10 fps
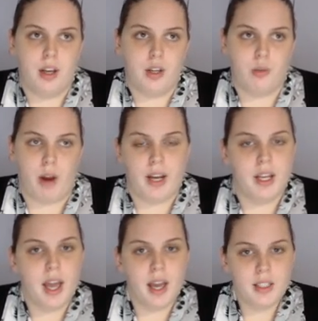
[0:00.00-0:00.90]

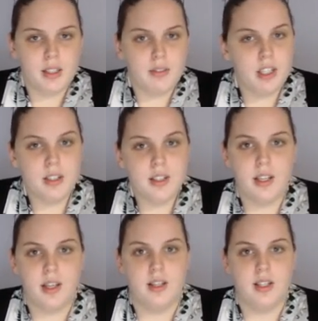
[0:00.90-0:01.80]
writing activities,
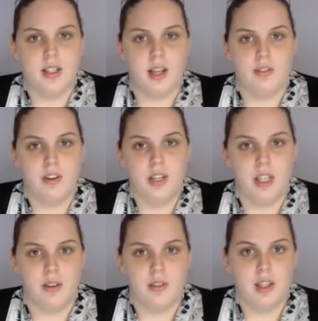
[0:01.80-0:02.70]
and this definitely
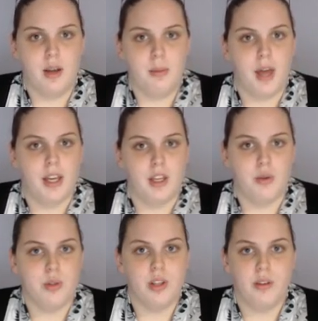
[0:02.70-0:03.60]
gives them that
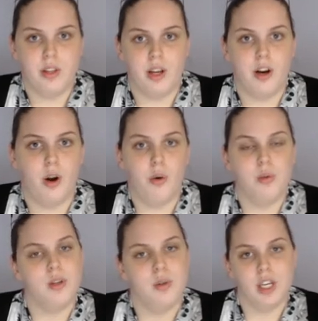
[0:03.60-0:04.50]
use of their
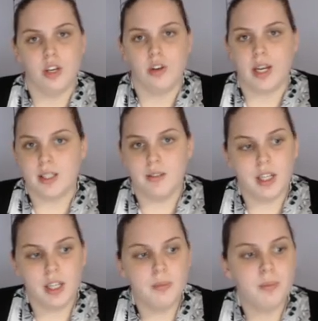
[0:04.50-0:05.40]
own unique
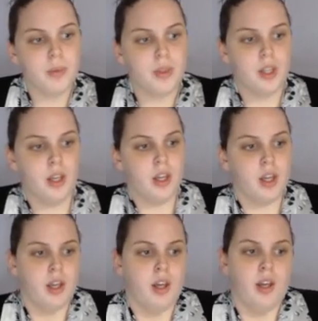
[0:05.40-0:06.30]
creativity.
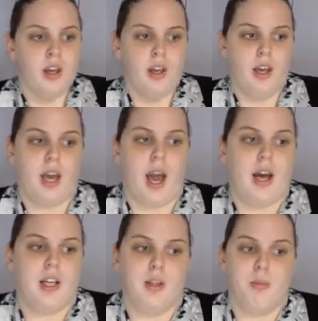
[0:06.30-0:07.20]
It
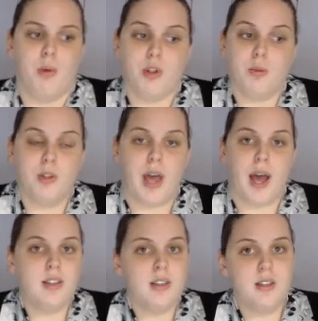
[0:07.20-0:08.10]
has multiple
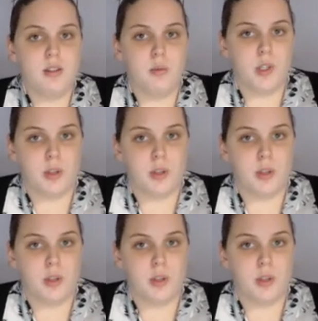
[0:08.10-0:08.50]
tasks, which